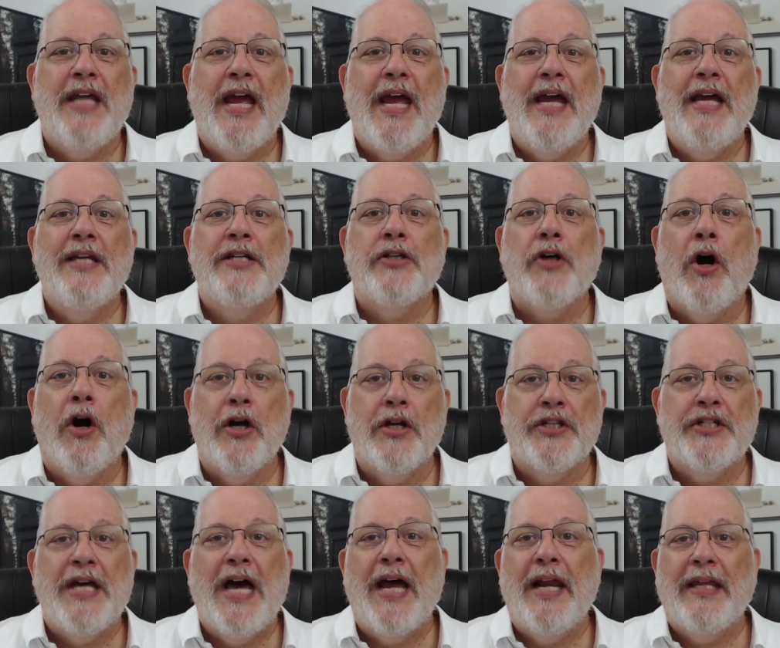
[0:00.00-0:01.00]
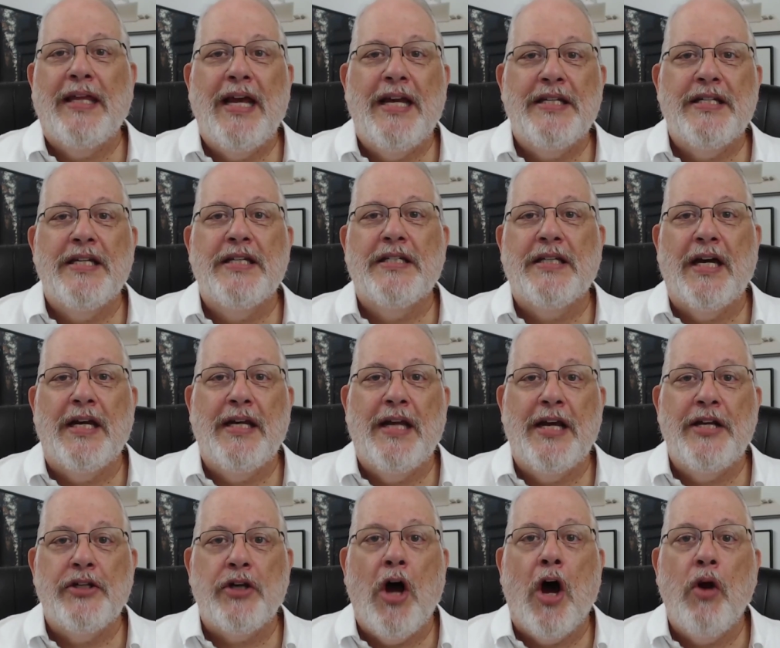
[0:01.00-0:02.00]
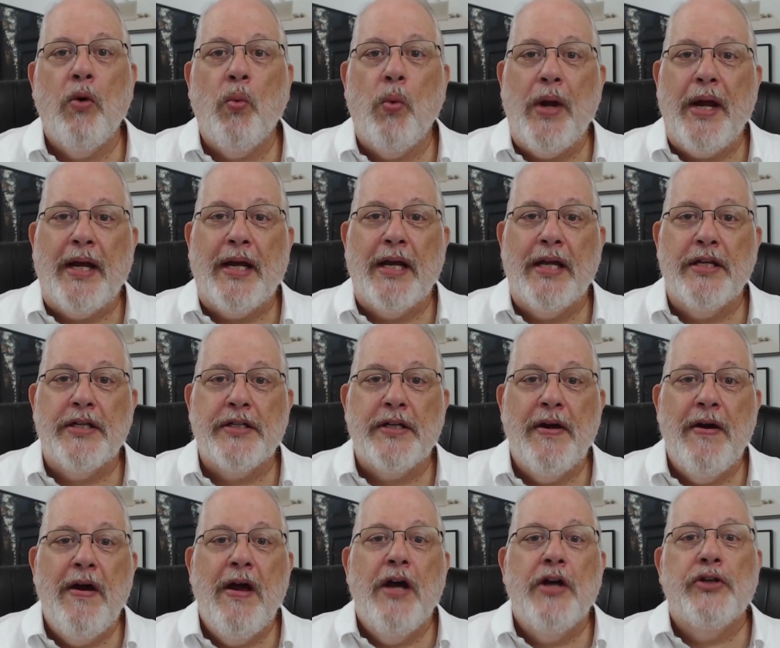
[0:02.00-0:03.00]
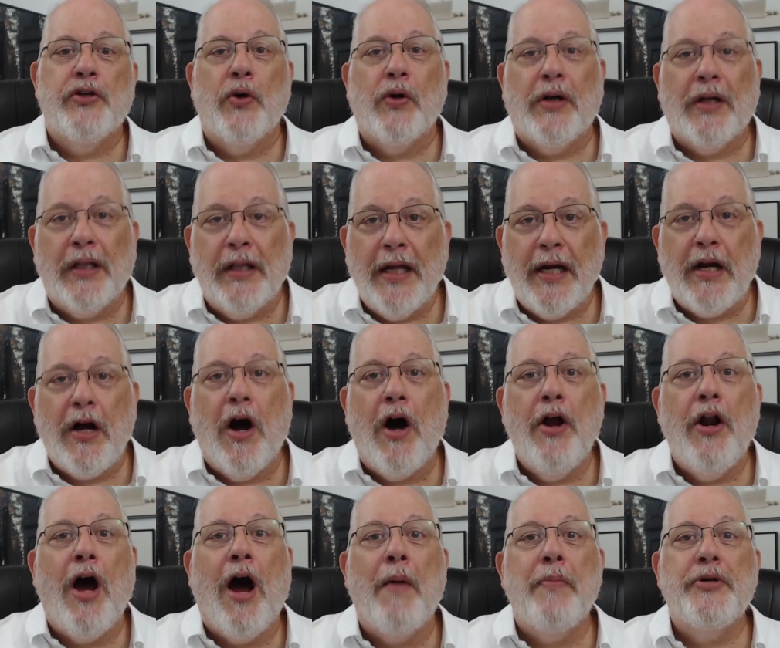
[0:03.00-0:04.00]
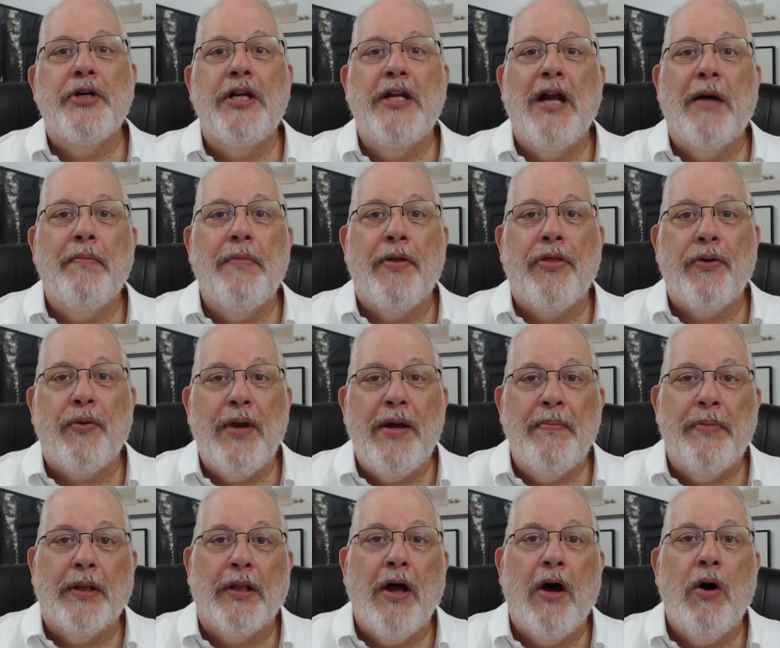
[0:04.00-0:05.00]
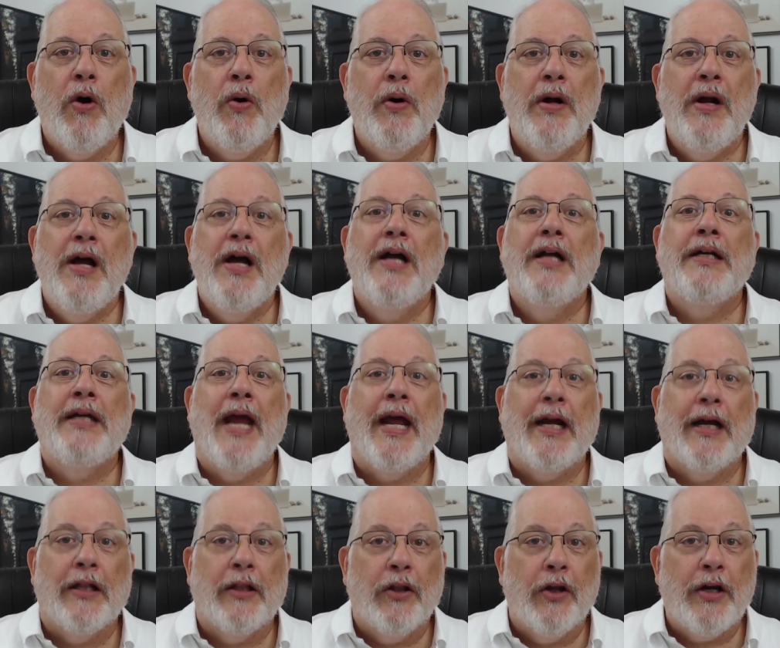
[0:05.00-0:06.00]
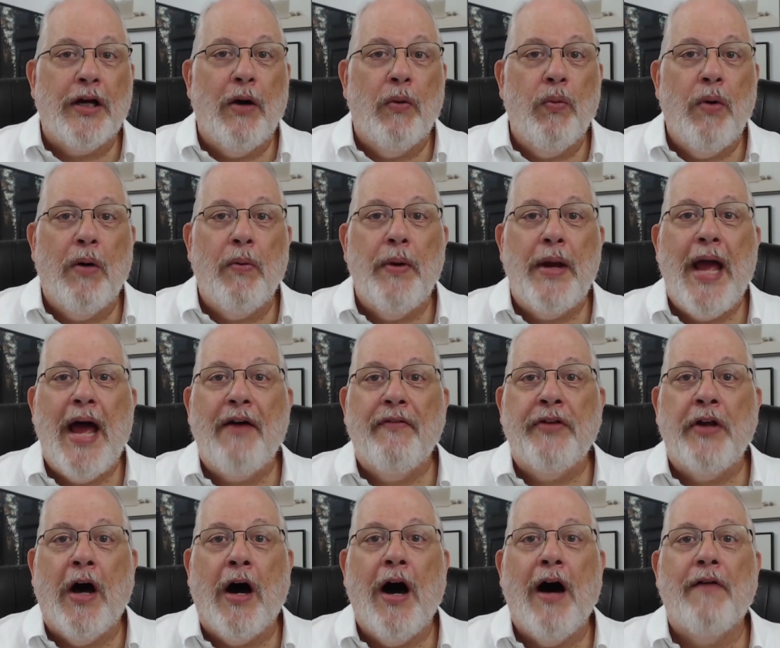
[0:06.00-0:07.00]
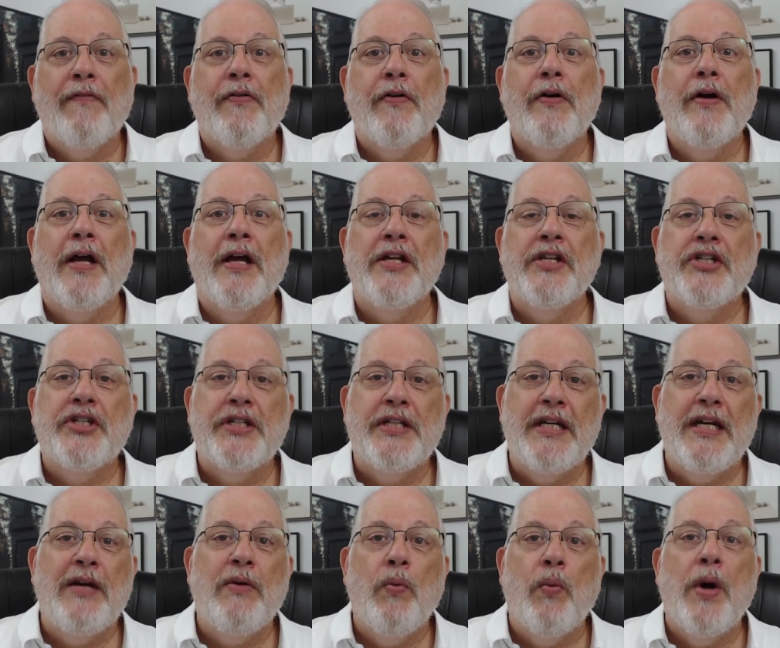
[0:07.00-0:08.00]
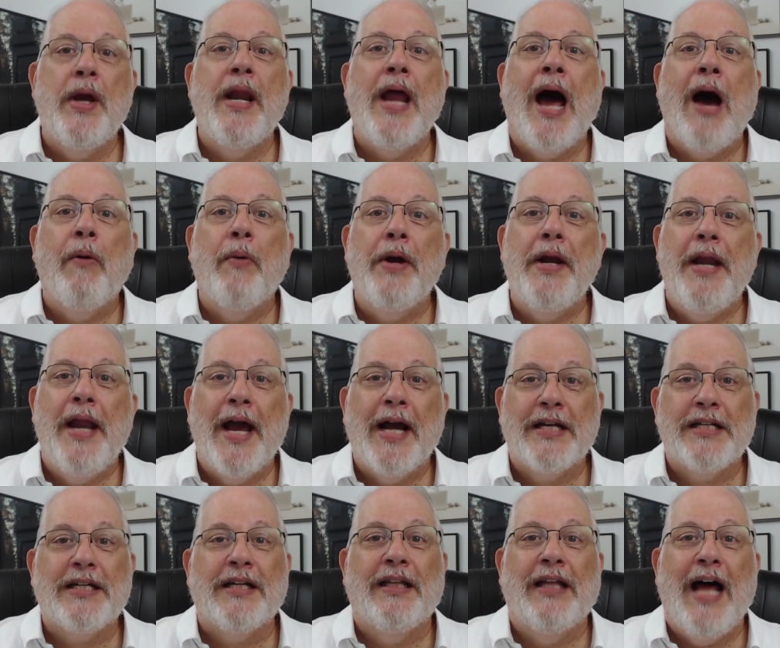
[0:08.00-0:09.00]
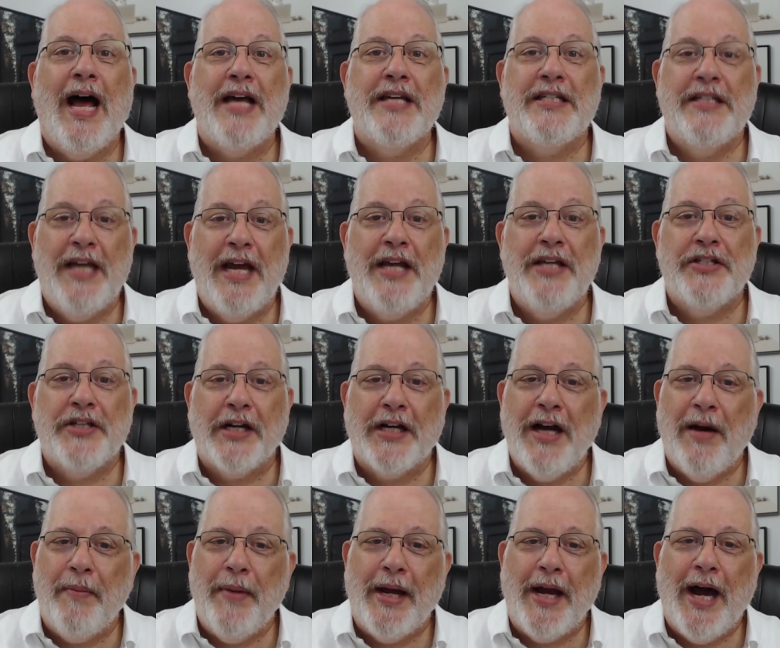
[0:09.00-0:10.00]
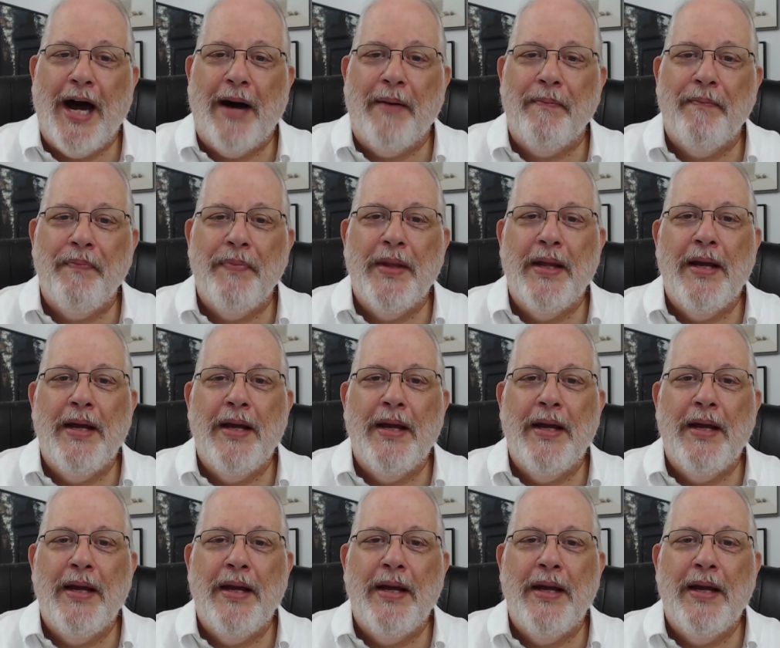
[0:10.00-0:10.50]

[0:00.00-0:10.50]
days on Saturdays and Sundays on weekends, so click on option number three below, take a look at what we have to offer, and see when our next class dates are coming up.